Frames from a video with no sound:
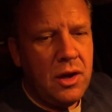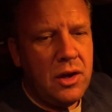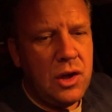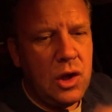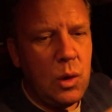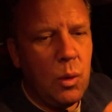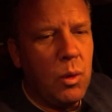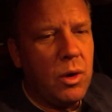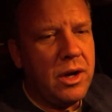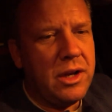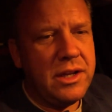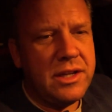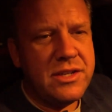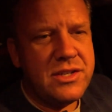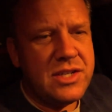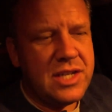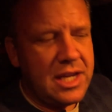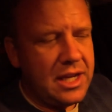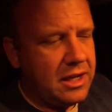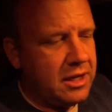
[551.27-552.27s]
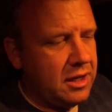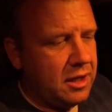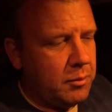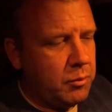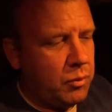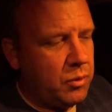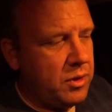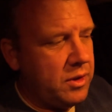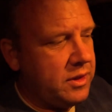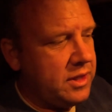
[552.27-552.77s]
you want it to sync
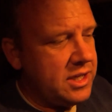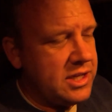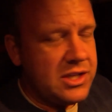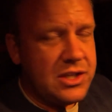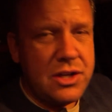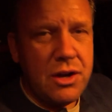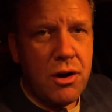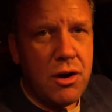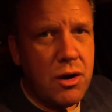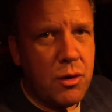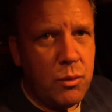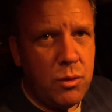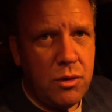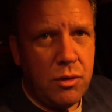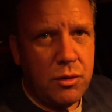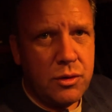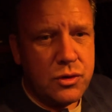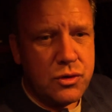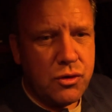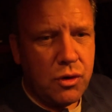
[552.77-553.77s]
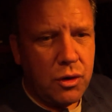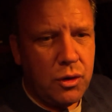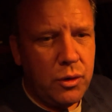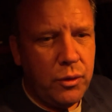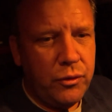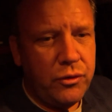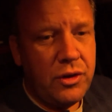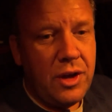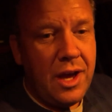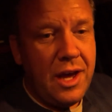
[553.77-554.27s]
up with the steering wheel
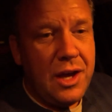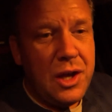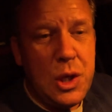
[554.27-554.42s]
controls,